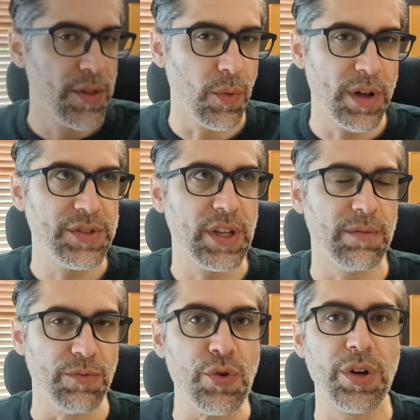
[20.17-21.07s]
ones
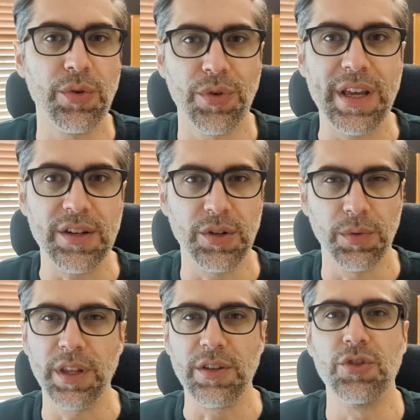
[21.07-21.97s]
that you could read to
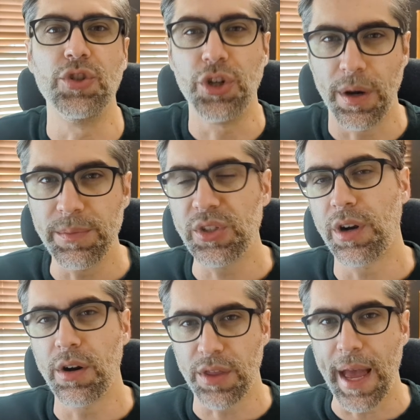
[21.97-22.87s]
really
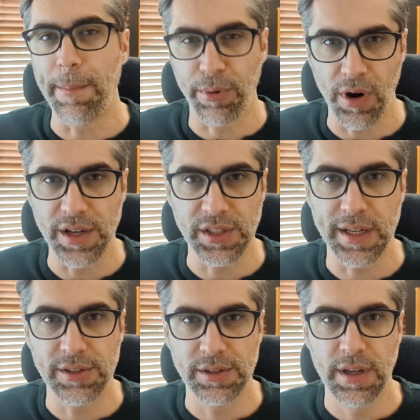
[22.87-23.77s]
jumpstart that process.